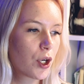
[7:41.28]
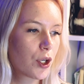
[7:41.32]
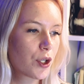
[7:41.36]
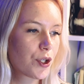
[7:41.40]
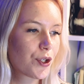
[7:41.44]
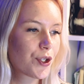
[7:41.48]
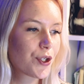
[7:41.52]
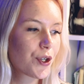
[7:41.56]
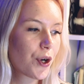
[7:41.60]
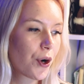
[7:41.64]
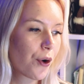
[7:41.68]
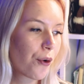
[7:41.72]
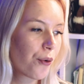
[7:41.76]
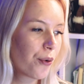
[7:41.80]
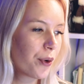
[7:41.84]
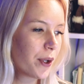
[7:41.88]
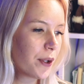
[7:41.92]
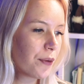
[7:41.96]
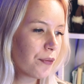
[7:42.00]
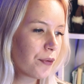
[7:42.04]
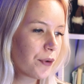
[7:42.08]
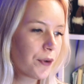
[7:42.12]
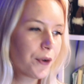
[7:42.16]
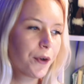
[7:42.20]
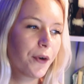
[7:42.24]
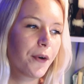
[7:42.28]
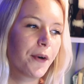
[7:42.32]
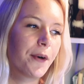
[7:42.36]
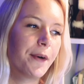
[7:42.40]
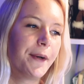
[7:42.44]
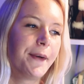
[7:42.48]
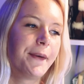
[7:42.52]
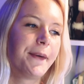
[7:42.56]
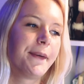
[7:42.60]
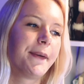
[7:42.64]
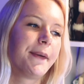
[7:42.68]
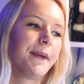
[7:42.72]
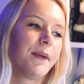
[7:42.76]
So if
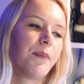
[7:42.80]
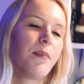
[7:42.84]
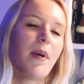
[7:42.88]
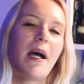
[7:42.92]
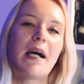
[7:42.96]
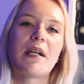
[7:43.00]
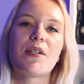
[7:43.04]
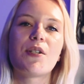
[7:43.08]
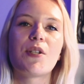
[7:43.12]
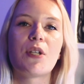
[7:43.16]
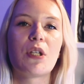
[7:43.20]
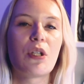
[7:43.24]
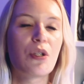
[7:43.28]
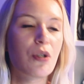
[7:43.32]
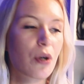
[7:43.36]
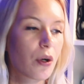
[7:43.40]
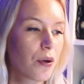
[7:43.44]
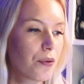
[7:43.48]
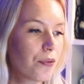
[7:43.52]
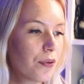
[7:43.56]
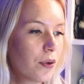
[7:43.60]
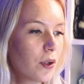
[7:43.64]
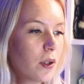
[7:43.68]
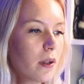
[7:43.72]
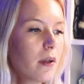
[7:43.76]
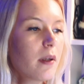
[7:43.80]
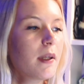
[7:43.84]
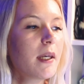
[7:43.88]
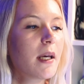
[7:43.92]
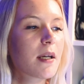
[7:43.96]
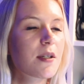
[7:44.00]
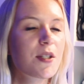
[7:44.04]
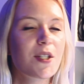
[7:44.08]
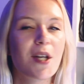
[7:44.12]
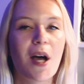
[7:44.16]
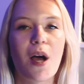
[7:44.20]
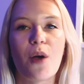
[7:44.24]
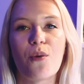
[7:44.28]
you're passing TOEFL,
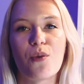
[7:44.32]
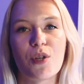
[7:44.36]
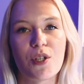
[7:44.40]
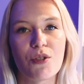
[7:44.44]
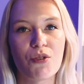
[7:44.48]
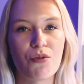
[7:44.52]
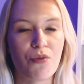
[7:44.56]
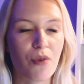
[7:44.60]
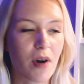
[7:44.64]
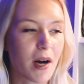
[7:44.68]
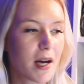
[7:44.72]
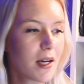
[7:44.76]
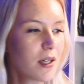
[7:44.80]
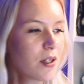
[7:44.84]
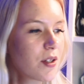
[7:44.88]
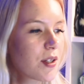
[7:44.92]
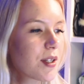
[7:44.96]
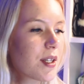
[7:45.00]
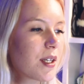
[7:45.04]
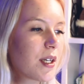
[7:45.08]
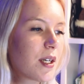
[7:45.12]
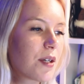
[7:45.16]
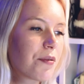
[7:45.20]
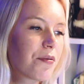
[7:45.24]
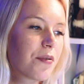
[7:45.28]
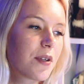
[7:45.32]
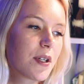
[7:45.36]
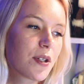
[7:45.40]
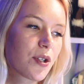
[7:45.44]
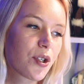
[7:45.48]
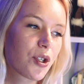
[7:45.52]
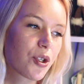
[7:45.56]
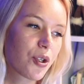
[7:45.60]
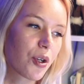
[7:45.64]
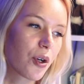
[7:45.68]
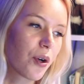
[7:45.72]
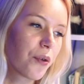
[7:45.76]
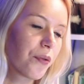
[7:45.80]
yes, I was right. If
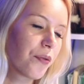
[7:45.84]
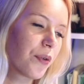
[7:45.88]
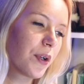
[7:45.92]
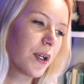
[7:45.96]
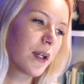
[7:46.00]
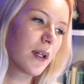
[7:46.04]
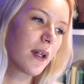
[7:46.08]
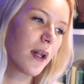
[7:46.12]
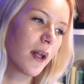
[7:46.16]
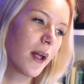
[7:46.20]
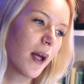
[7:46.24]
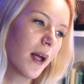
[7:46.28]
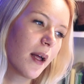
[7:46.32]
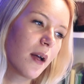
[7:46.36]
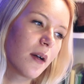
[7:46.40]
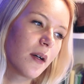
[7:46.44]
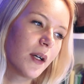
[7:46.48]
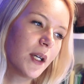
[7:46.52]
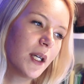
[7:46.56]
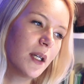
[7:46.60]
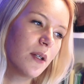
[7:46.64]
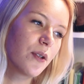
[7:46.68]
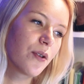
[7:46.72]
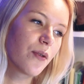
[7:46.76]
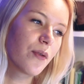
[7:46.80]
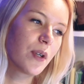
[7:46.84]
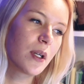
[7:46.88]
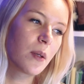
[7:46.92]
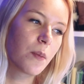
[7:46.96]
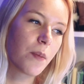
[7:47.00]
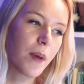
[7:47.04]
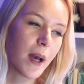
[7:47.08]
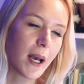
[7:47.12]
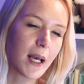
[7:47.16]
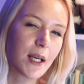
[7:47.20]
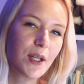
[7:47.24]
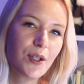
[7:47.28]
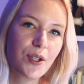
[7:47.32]
it's TOEFL internet
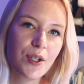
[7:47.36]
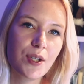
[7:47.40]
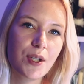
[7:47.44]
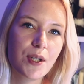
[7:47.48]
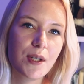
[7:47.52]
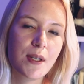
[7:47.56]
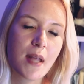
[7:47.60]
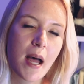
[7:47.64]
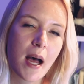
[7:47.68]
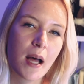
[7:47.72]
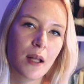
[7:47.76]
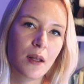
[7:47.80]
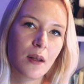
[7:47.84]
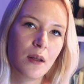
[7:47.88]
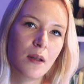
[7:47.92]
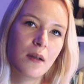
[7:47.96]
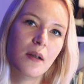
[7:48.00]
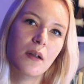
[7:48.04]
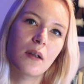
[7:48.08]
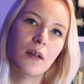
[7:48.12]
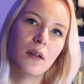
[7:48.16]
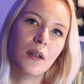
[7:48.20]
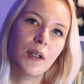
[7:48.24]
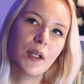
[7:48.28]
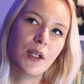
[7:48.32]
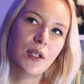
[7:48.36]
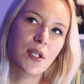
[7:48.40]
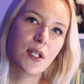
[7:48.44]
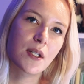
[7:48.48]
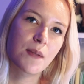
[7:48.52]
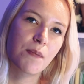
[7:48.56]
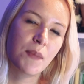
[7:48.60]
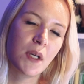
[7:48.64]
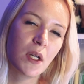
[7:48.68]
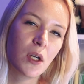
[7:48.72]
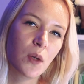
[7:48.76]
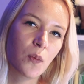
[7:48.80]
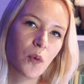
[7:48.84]
based, then
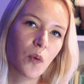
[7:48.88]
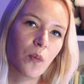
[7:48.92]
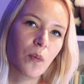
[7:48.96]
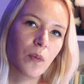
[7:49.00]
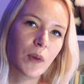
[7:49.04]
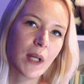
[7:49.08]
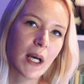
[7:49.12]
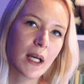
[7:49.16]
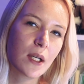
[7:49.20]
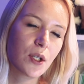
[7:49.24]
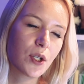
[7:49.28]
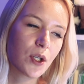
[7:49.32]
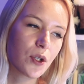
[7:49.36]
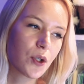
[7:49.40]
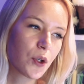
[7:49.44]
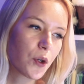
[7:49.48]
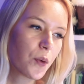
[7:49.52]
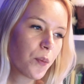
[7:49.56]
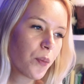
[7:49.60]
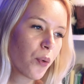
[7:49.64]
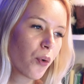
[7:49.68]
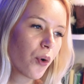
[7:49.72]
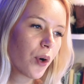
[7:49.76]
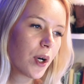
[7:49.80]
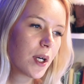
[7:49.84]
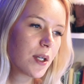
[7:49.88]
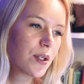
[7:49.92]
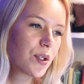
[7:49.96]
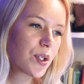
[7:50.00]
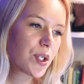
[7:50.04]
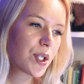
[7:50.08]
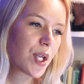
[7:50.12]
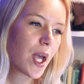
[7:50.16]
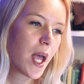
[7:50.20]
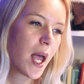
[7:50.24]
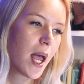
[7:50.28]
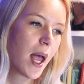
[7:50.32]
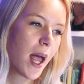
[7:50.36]
it's minimum 92
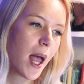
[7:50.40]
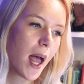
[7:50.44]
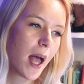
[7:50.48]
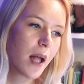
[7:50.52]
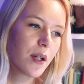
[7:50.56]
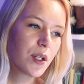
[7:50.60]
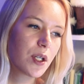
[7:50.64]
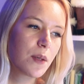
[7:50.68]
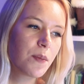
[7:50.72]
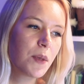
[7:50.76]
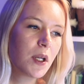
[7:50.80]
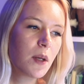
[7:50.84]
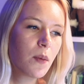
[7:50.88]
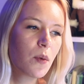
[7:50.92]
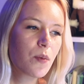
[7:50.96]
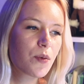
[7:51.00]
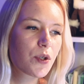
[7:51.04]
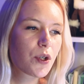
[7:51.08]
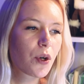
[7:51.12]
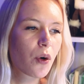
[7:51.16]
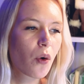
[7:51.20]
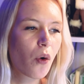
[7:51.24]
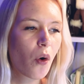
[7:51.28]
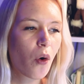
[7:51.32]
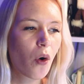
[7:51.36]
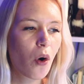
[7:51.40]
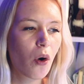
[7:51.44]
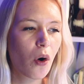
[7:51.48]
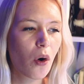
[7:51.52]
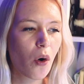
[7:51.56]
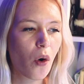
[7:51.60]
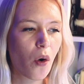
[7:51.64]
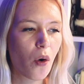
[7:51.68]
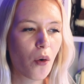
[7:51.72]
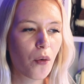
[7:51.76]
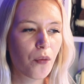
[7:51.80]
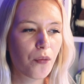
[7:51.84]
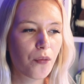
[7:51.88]
points and minimum score
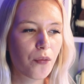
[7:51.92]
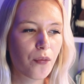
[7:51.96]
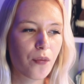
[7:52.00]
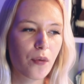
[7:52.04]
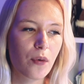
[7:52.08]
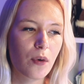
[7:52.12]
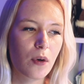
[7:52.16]
of